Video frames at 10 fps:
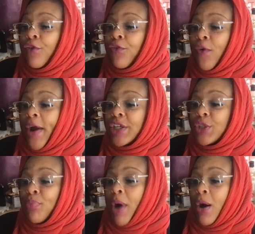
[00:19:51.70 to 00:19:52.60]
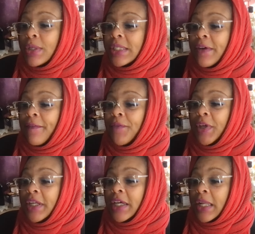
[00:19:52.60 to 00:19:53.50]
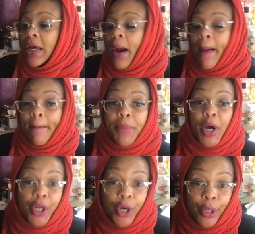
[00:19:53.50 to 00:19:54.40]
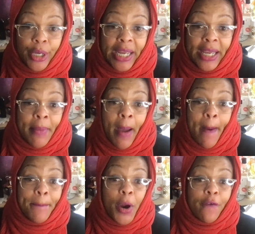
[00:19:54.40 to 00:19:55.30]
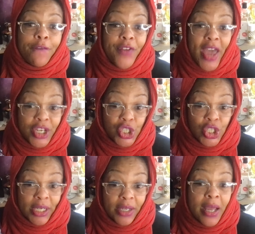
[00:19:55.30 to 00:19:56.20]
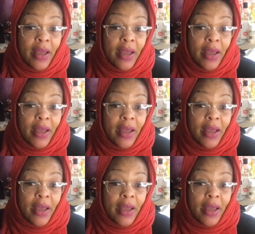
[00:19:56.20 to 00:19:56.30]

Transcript: fresh balsam, vanilla, buttercream, perfection.